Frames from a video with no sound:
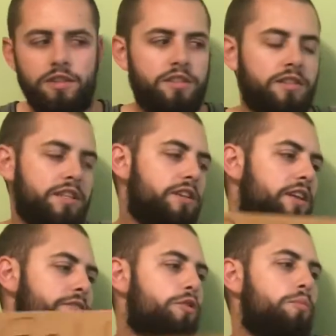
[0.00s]
So let's look
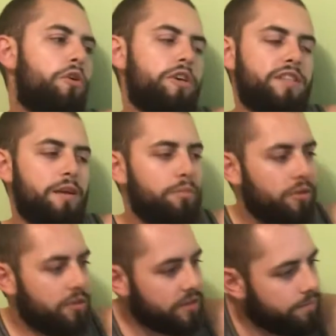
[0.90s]
at a few more
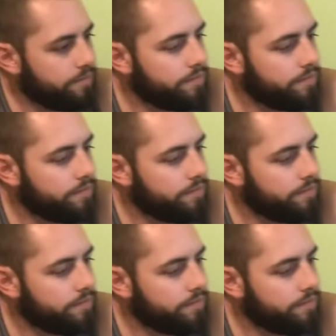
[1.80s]
examples.